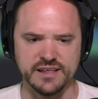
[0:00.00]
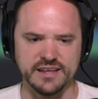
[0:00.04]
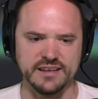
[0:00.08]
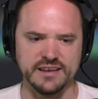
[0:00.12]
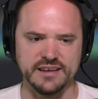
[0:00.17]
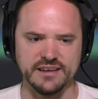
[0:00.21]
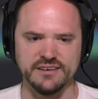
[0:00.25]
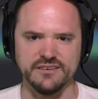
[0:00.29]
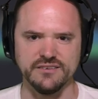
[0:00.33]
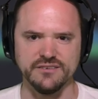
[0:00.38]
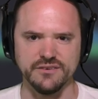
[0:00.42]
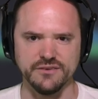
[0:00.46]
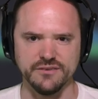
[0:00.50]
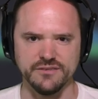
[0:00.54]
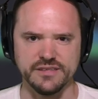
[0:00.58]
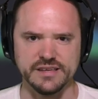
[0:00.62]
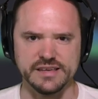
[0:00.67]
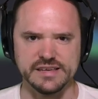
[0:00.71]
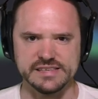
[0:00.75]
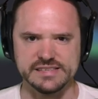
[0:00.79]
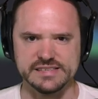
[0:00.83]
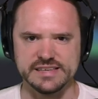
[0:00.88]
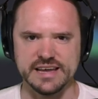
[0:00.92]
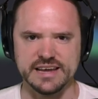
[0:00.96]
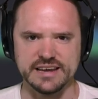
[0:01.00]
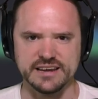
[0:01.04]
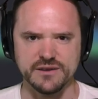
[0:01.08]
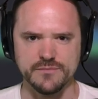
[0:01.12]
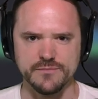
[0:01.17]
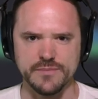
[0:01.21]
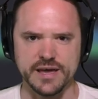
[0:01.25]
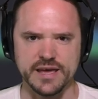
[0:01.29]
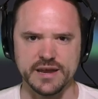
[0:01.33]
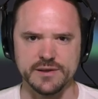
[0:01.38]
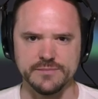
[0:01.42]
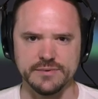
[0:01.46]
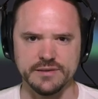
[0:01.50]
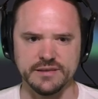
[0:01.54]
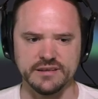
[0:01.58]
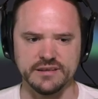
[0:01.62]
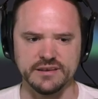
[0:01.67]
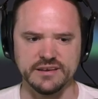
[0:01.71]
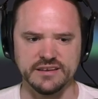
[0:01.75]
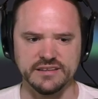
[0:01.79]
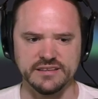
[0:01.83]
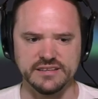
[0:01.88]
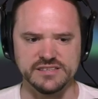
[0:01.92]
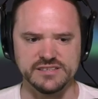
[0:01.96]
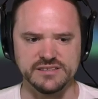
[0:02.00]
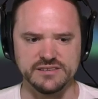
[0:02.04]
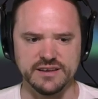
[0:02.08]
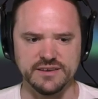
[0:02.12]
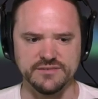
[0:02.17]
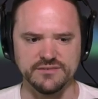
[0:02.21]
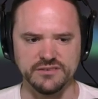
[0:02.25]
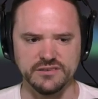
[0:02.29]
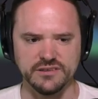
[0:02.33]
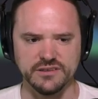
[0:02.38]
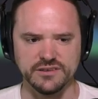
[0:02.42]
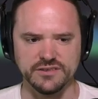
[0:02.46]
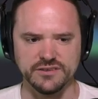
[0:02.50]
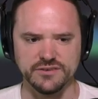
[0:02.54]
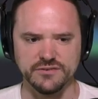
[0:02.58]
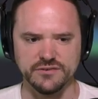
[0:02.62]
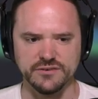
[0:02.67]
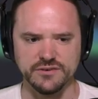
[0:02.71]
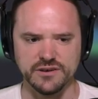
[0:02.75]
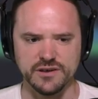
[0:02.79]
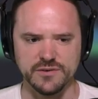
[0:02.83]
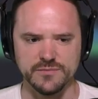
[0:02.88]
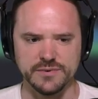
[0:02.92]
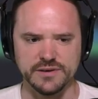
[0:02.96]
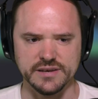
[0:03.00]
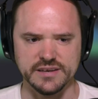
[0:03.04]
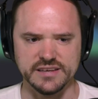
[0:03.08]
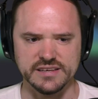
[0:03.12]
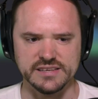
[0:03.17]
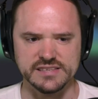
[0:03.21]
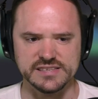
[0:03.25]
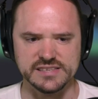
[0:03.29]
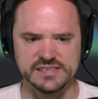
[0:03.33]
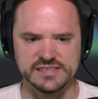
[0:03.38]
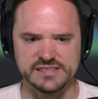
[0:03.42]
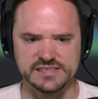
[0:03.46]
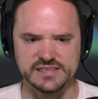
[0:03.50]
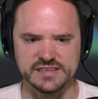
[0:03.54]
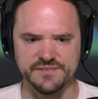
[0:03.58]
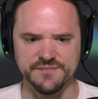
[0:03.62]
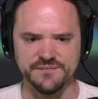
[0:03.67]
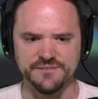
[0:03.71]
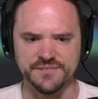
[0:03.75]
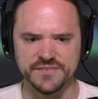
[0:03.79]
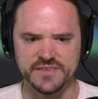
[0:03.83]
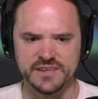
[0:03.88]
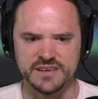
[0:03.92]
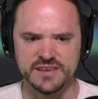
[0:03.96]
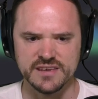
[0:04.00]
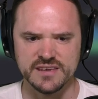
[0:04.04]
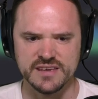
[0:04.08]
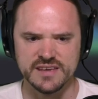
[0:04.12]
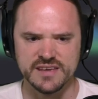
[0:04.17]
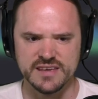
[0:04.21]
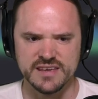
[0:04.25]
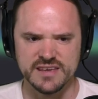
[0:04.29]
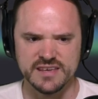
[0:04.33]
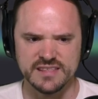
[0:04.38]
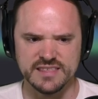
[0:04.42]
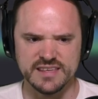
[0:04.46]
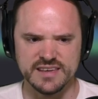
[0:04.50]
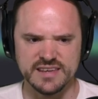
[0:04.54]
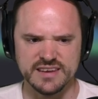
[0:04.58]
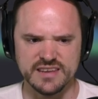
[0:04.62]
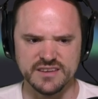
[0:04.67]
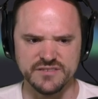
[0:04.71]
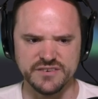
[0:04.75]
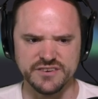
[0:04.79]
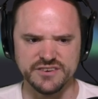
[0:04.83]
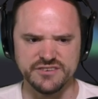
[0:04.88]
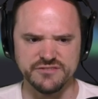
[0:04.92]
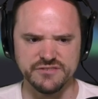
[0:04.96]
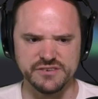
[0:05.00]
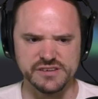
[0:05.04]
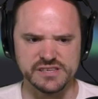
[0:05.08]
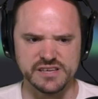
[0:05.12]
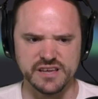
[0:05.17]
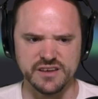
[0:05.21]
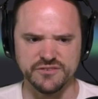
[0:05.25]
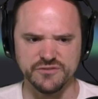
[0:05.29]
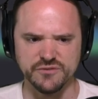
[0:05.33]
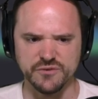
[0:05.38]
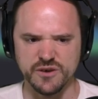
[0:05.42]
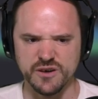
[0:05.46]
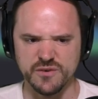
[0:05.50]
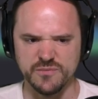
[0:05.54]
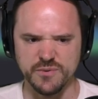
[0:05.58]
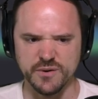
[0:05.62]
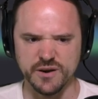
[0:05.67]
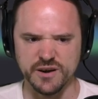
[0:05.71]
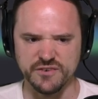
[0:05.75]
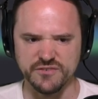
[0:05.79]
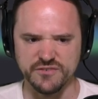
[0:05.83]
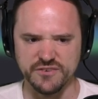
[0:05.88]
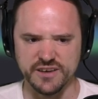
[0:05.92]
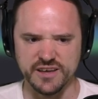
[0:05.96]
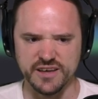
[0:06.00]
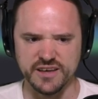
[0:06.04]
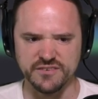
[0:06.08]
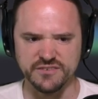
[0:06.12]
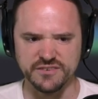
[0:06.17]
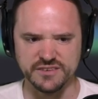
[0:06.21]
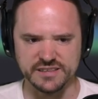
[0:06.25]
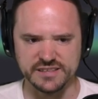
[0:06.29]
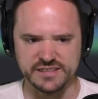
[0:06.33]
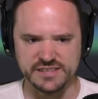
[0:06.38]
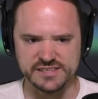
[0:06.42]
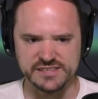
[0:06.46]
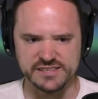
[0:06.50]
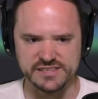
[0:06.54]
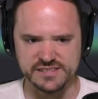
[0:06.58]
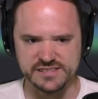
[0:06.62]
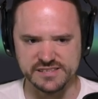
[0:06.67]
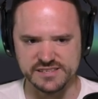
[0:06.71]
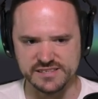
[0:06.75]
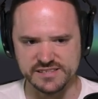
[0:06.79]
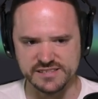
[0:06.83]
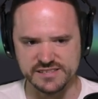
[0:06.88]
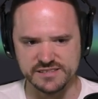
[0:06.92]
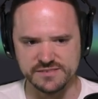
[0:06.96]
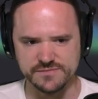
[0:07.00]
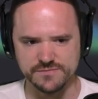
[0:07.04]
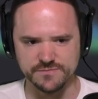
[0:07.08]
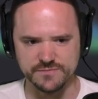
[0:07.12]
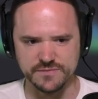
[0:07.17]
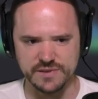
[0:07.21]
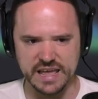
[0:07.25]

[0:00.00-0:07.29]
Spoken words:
I don't know the exact compatibility, unless you'd have to look through it all, but it says then Davinci Resolve 12.5, and this is